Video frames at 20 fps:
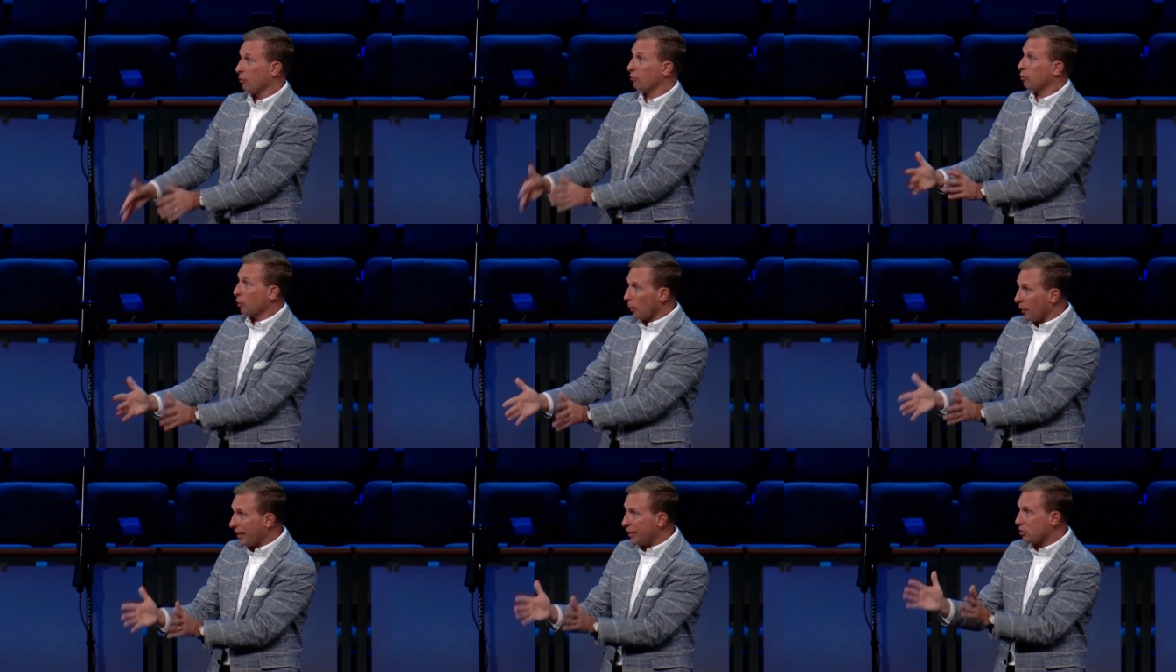
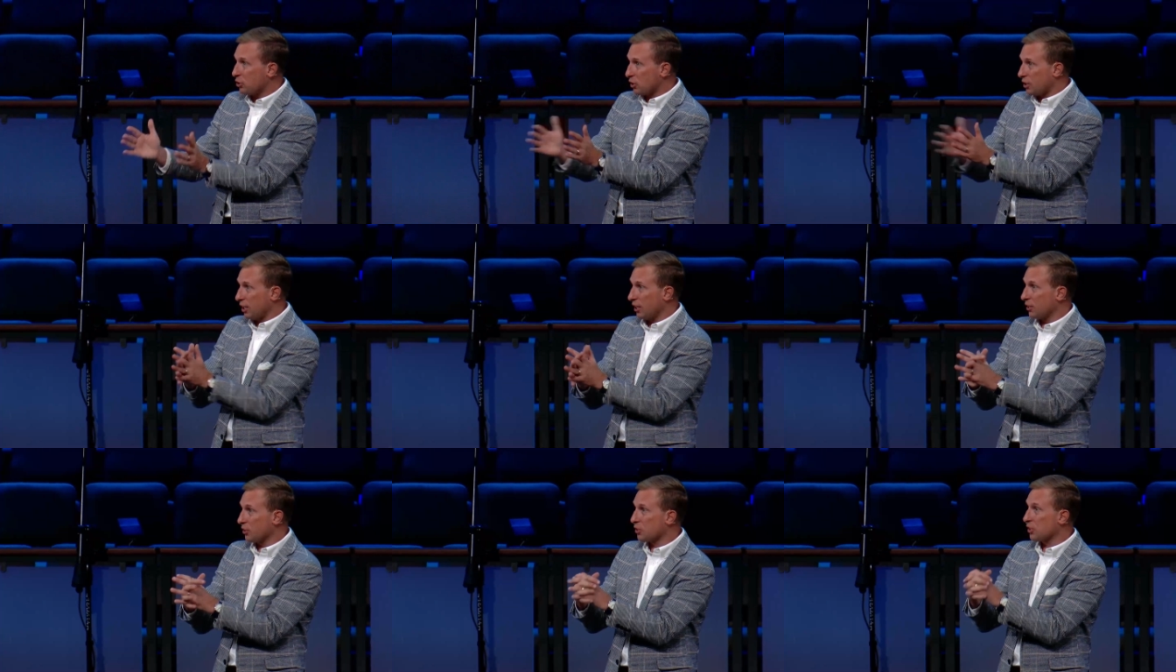For
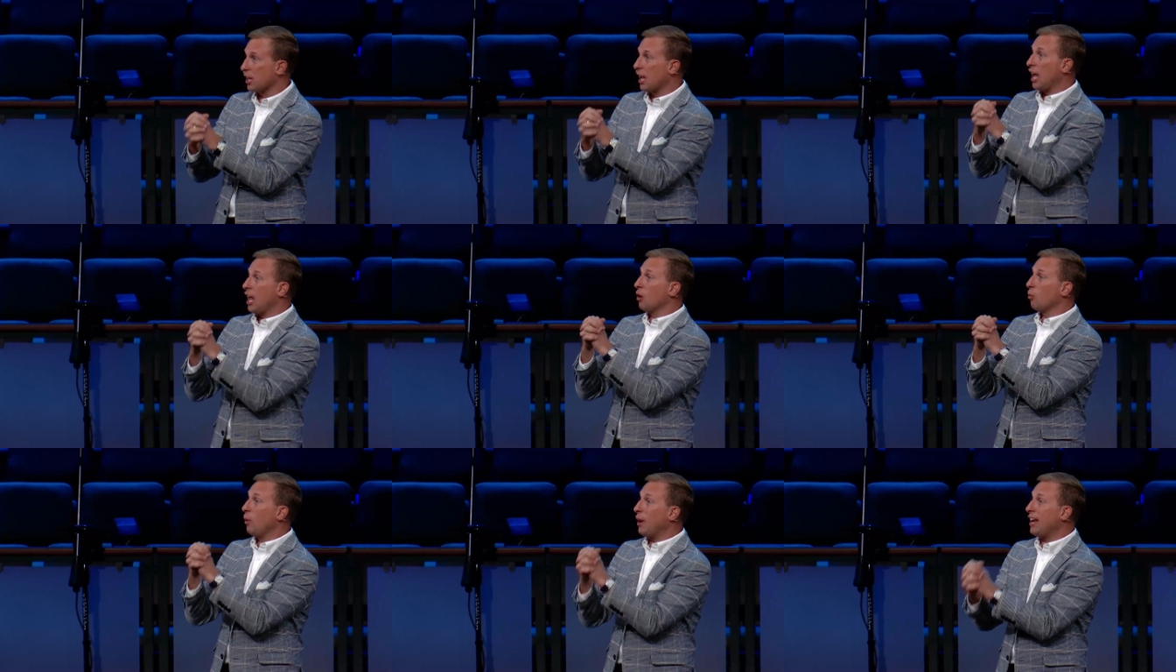instance,
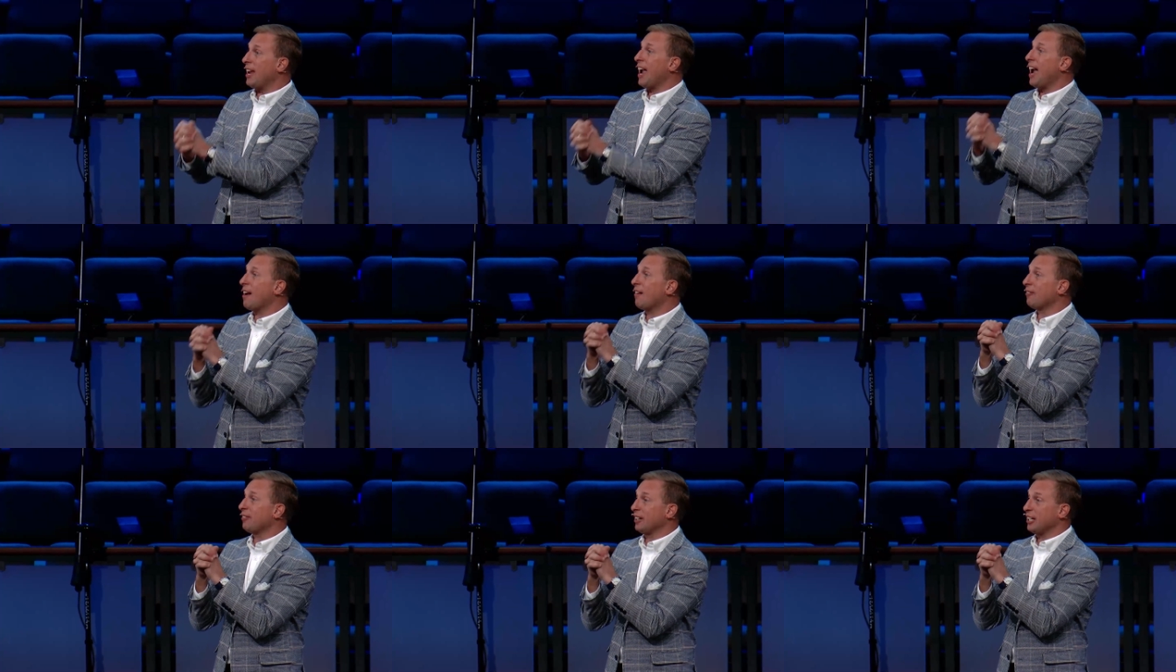we
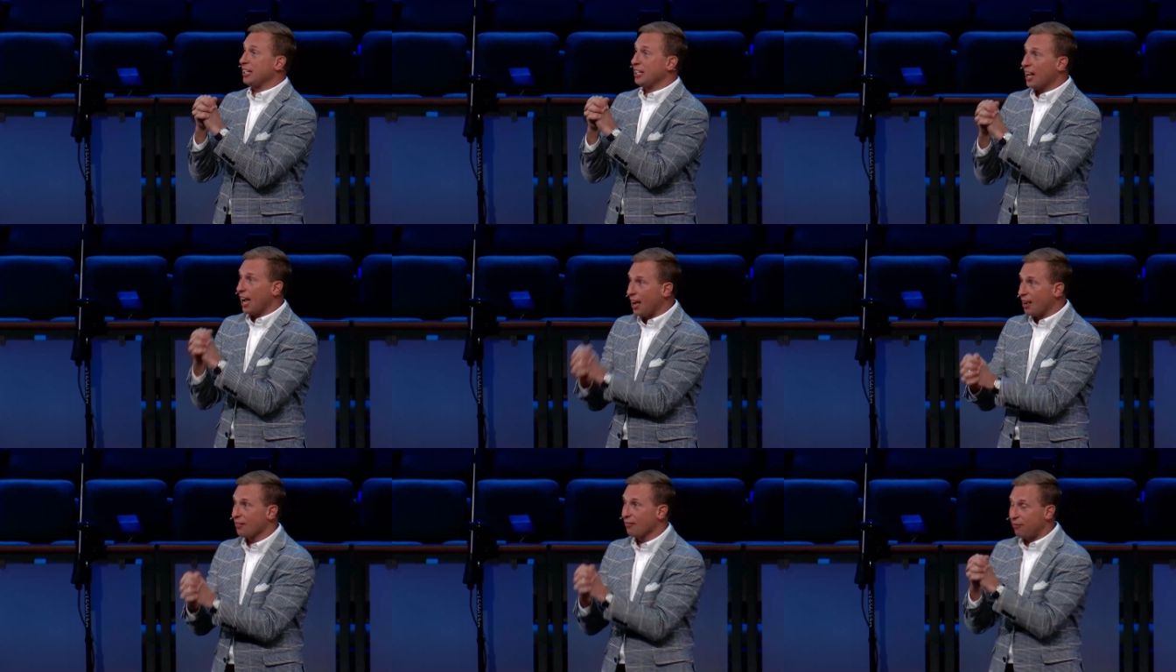have
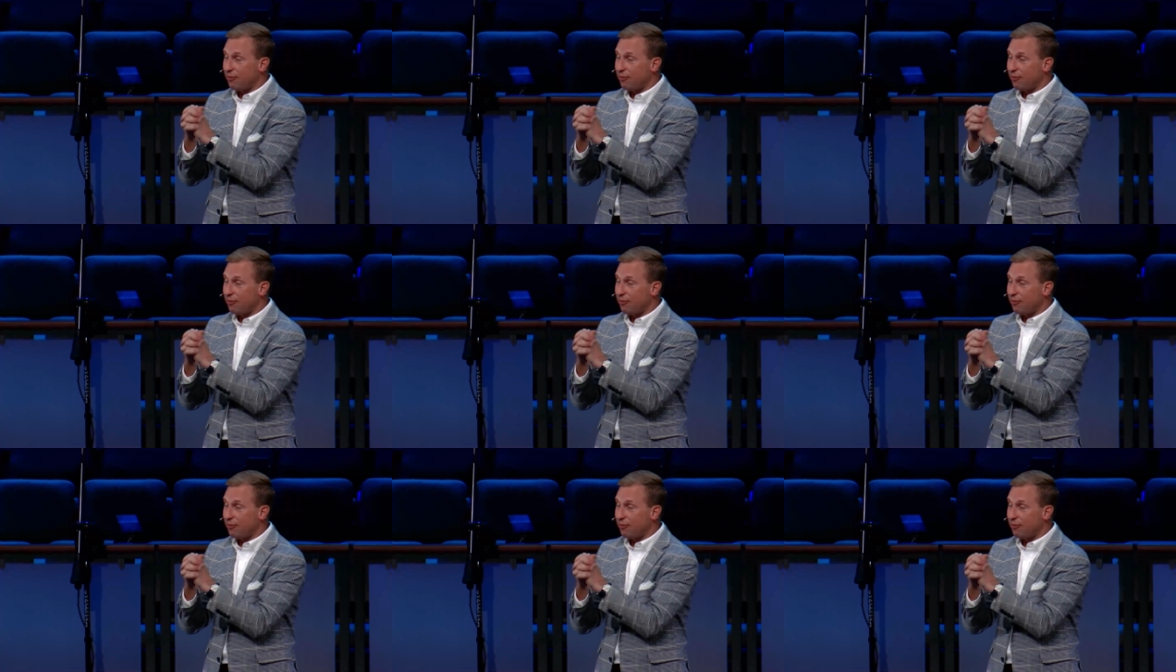young